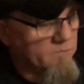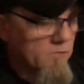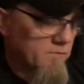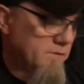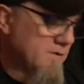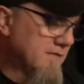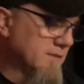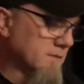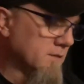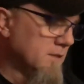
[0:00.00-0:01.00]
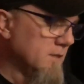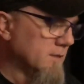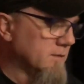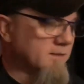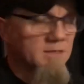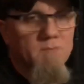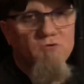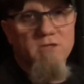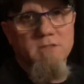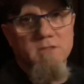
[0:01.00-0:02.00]
Roger Johansson. This is a
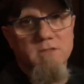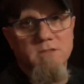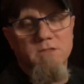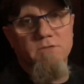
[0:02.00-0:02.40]
project that these two